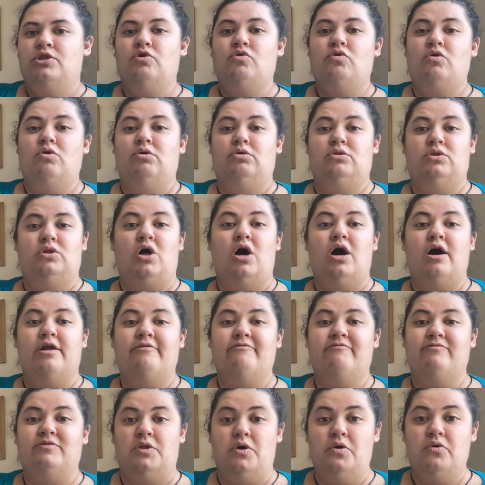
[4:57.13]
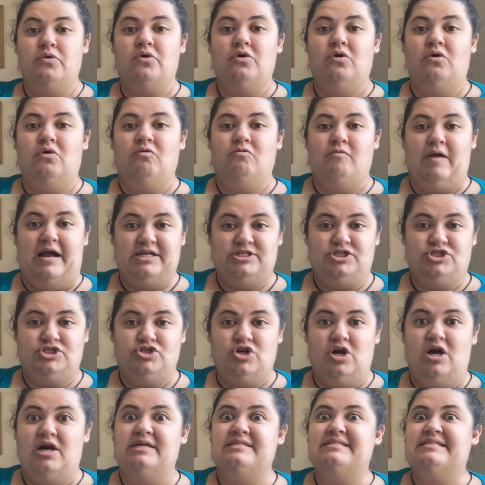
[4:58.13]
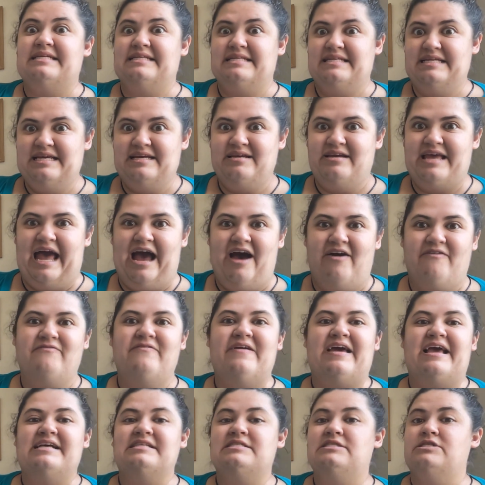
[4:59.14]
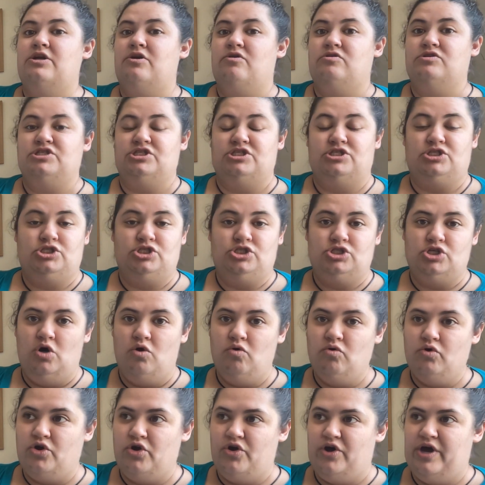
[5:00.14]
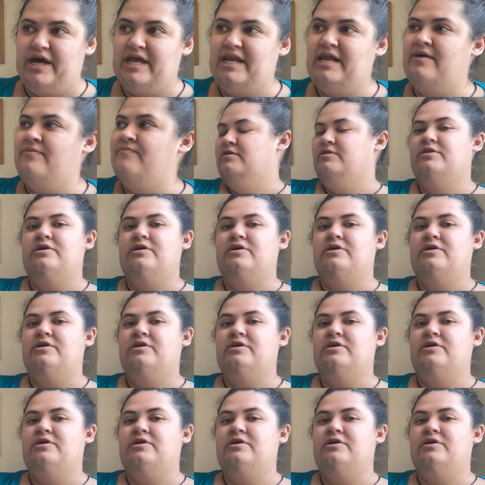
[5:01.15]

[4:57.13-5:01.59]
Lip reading: There are a lot of local restaurants and cafes that are just so good.